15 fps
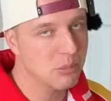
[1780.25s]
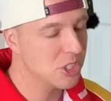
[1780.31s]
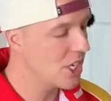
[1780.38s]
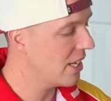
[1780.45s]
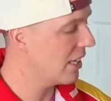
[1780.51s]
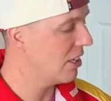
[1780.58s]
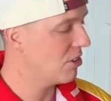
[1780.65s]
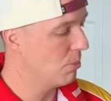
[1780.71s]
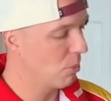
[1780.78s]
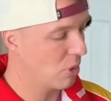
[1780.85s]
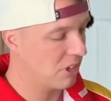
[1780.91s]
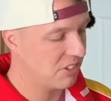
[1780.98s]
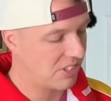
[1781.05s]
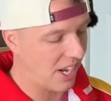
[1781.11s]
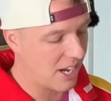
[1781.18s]
check is
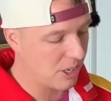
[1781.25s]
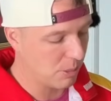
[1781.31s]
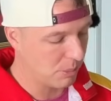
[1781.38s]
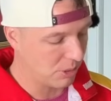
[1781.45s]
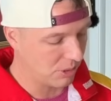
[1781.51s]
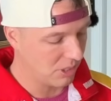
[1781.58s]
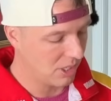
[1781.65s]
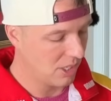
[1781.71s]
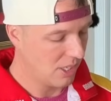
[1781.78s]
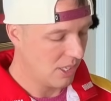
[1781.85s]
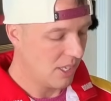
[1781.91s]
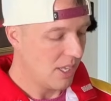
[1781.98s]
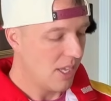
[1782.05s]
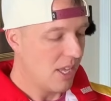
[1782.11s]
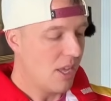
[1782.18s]
more desirable.
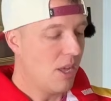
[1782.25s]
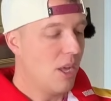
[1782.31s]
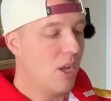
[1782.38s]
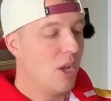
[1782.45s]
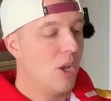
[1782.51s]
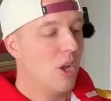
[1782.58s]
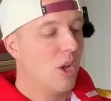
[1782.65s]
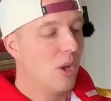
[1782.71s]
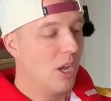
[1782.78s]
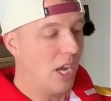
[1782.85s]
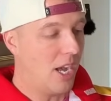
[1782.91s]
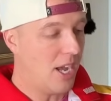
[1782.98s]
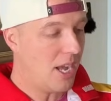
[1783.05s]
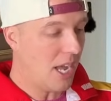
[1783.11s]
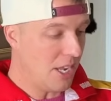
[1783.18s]

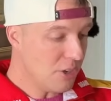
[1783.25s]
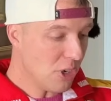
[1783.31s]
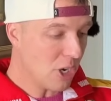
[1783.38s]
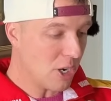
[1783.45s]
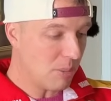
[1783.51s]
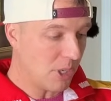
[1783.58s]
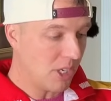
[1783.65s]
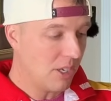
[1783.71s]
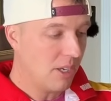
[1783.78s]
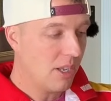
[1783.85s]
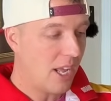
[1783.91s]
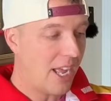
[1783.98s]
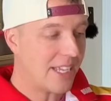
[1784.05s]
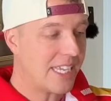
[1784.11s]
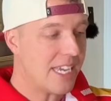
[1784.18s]
Under Armour.
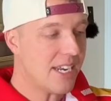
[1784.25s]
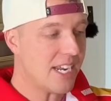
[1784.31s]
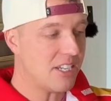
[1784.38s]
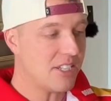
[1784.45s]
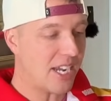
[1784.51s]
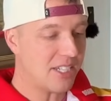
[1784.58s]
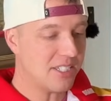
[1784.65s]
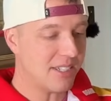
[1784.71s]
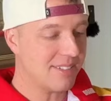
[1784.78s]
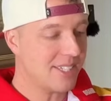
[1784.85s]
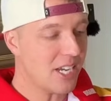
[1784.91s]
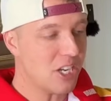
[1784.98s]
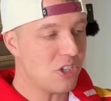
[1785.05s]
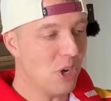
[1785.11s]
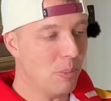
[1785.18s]
Again, I
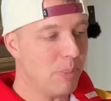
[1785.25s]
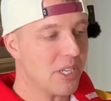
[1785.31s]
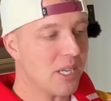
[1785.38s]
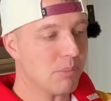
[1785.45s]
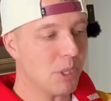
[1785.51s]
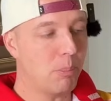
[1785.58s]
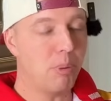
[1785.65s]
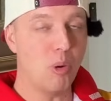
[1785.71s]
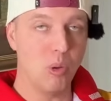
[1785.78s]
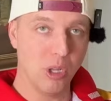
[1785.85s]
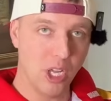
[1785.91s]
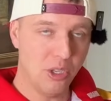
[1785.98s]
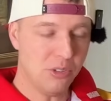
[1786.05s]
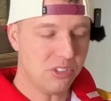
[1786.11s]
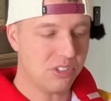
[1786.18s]
said I don't pick up the
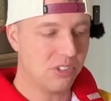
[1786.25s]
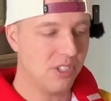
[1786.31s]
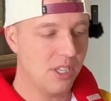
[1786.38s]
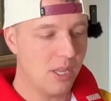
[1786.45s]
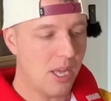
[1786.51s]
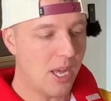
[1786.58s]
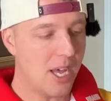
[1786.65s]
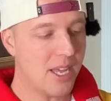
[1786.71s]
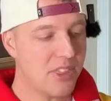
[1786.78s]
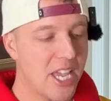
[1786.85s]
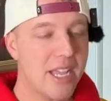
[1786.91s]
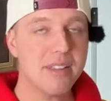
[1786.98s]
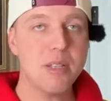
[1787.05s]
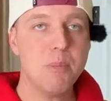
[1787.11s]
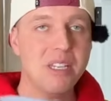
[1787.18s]
polos.
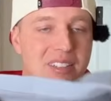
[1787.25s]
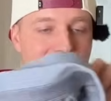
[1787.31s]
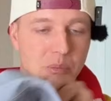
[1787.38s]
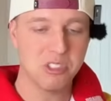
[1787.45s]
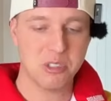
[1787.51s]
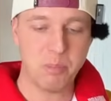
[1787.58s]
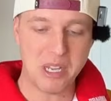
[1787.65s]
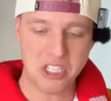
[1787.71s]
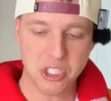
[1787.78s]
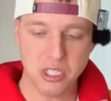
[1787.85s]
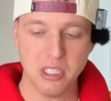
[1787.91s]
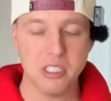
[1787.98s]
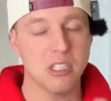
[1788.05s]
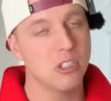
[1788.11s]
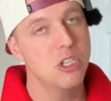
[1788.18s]
They have to be something
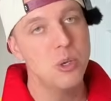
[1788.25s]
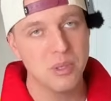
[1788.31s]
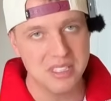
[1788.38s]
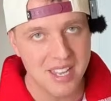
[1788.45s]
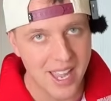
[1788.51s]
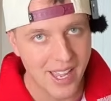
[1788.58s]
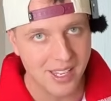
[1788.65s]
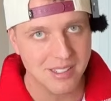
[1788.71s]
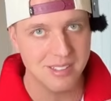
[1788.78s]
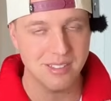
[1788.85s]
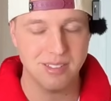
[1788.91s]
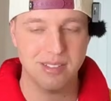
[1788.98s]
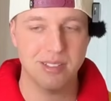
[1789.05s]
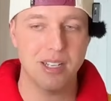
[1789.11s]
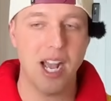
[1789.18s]
special. New with
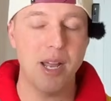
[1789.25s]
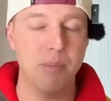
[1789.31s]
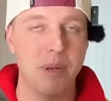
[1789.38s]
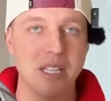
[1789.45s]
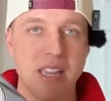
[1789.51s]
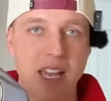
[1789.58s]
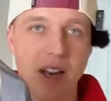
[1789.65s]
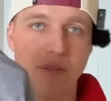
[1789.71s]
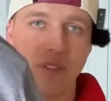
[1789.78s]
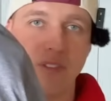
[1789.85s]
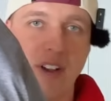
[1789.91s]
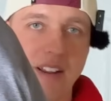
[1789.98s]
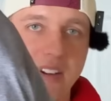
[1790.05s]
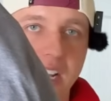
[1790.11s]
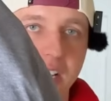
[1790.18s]
tags. I picked that up for
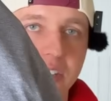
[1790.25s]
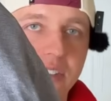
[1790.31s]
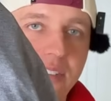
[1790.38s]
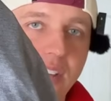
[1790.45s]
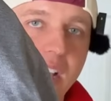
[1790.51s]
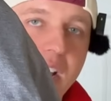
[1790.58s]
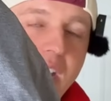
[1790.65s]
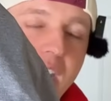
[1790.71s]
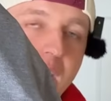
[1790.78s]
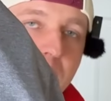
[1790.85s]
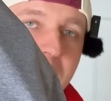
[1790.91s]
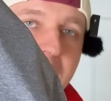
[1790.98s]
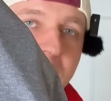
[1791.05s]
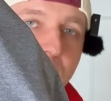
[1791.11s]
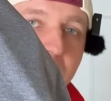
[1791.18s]
$5.
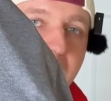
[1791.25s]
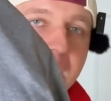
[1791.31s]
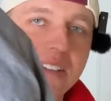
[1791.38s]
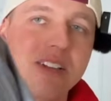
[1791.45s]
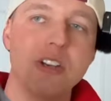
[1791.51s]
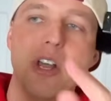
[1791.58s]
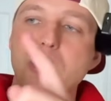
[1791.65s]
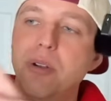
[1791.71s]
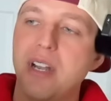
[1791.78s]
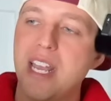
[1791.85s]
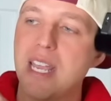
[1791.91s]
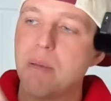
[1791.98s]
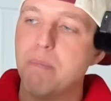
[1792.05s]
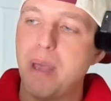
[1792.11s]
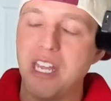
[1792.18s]
But this one has a Notre
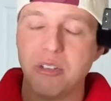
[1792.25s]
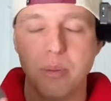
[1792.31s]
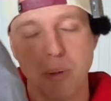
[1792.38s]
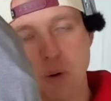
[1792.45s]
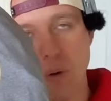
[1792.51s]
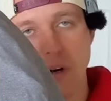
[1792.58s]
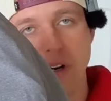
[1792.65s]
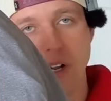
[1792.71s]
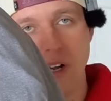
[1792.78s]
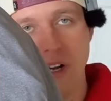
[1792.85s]
Dame basketball court